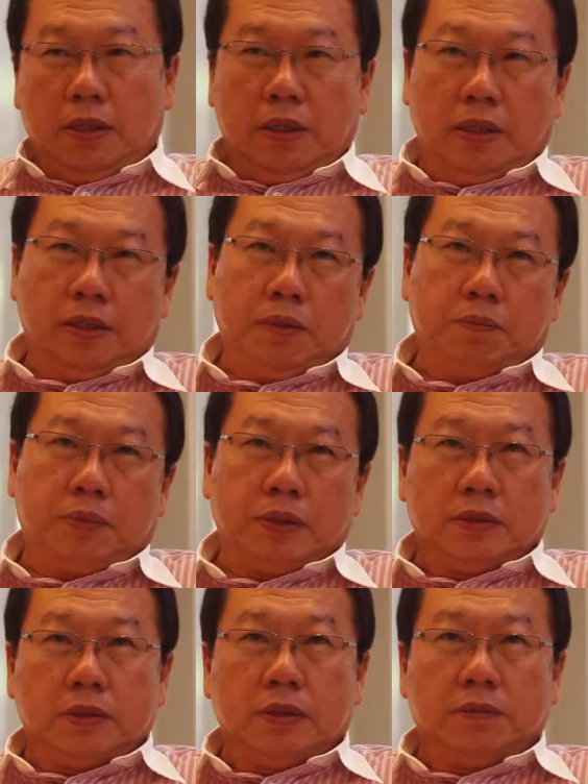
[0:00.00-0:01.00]
I think
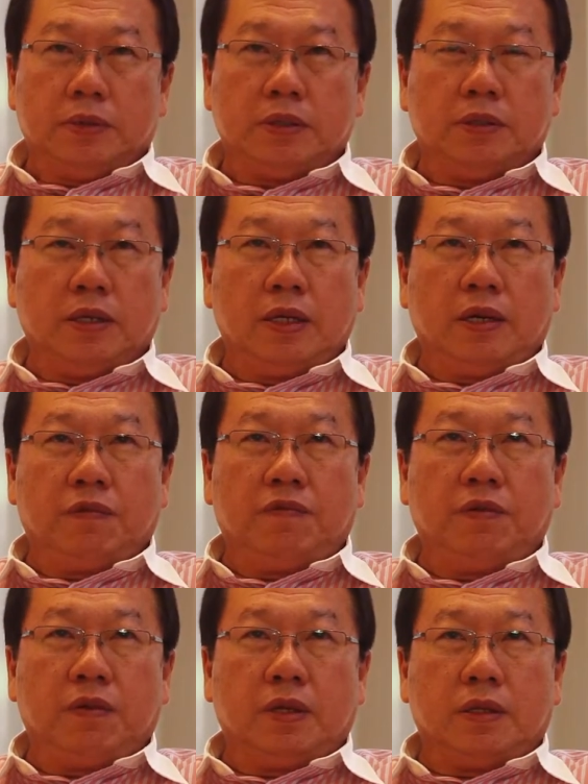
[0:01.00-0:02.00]
personally, I
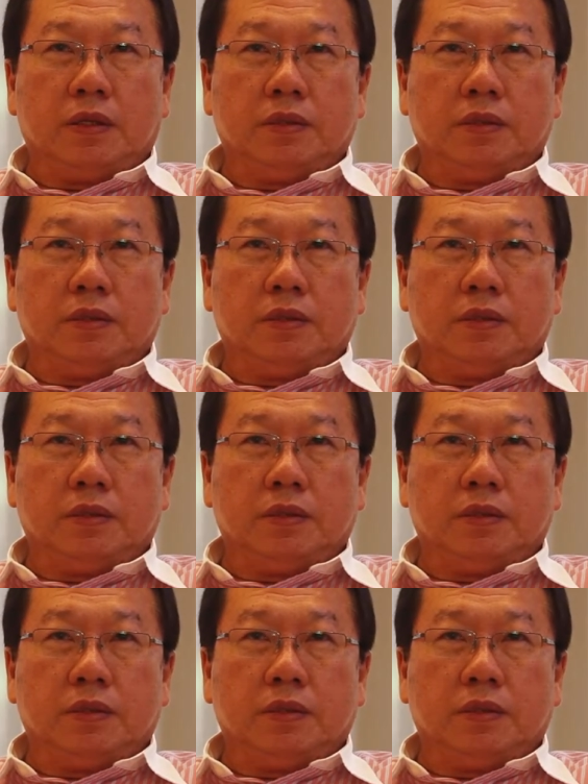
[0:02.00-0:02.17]
feel that